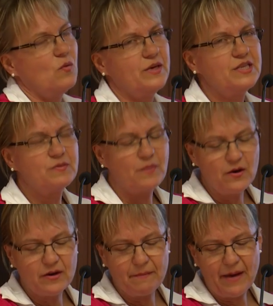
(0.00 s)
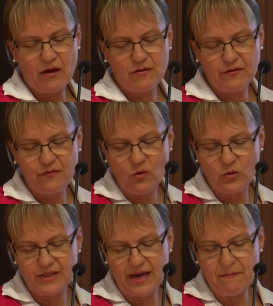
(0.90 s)
We spoke about the
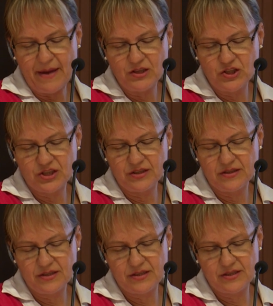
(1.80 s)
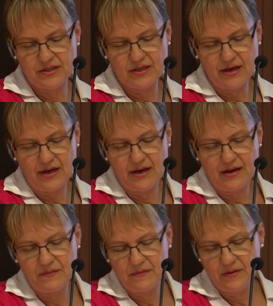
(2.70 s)
four dimensions,
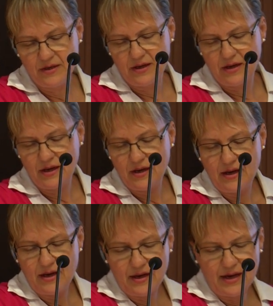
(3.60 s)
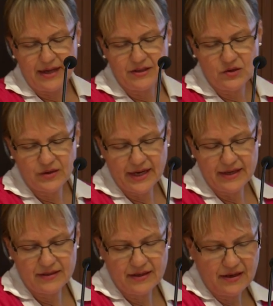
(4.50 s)
uh, and you
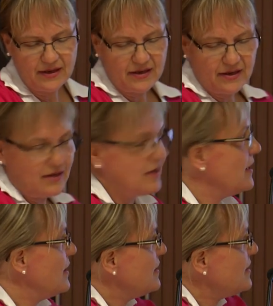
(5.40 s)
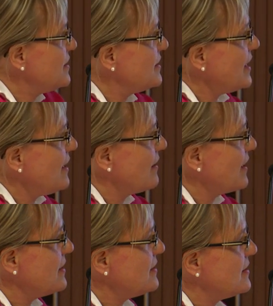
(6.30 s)
can see
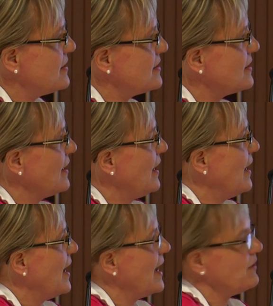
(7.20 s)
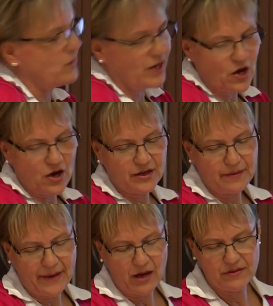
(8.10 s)
this, and we heard
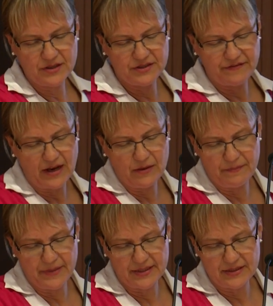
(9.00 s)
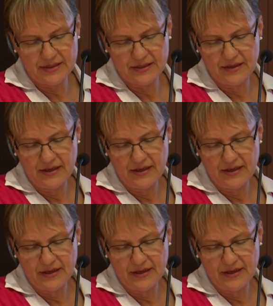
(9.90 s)
about the development.